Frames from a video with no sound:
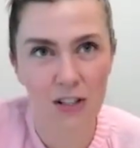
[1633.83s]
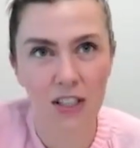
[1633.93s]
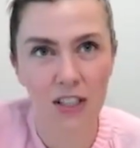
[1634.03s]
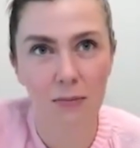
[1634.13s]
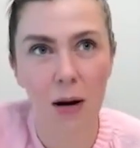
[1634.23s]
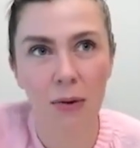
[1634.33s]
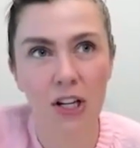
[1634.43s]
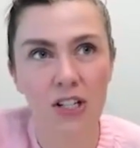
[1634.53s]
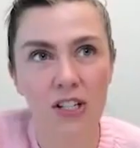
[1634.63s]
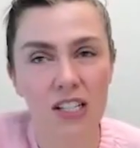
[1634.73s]
freshly
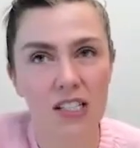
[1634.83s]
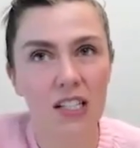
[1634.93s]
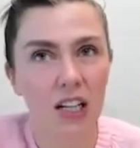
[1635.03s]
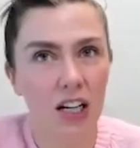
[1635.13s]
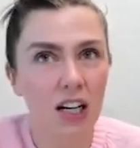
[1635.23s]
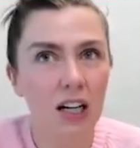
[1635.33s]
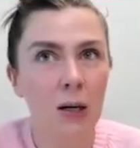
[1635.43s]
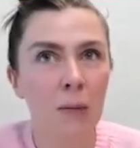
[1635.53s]
published this year.